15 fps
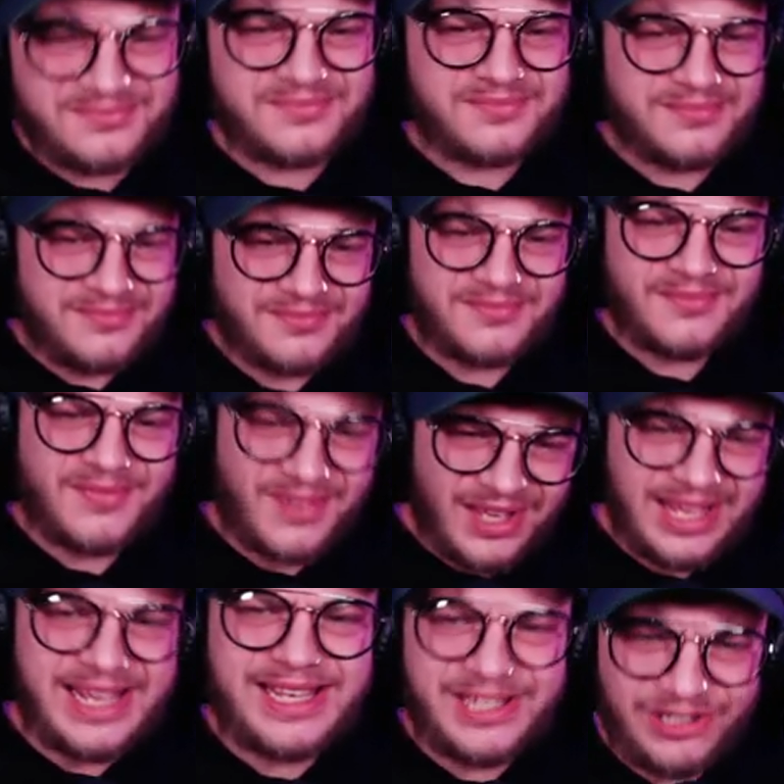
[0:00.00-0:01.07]
I silence
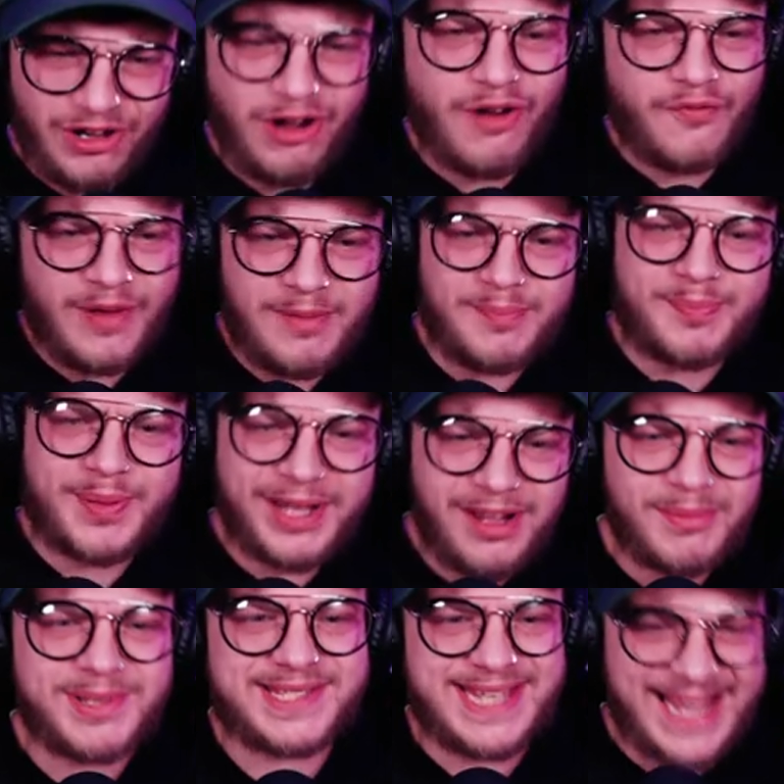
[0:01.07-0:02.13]
all the land. Hey, yo, fam, big
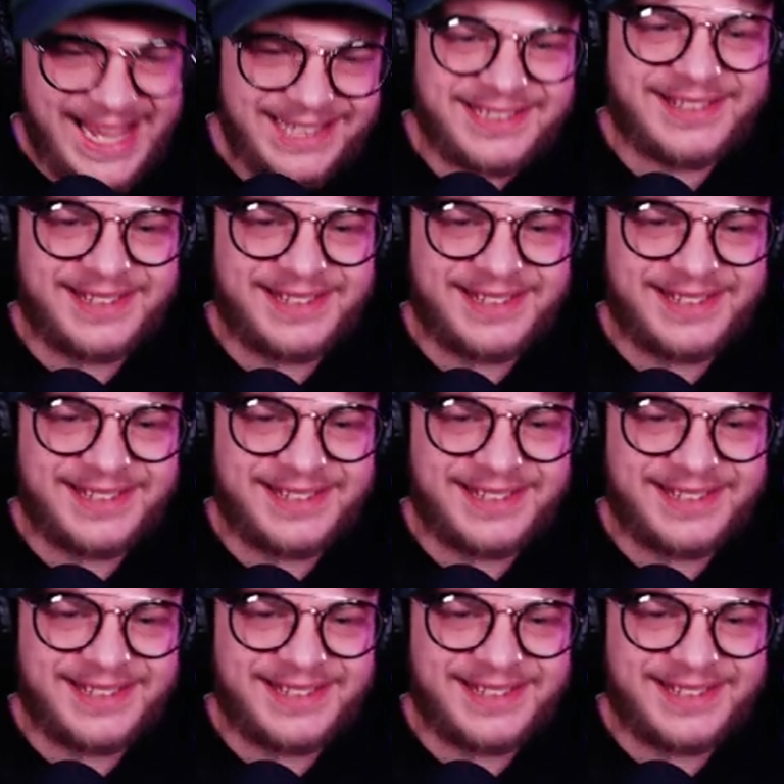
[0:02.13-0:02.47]
up this editing.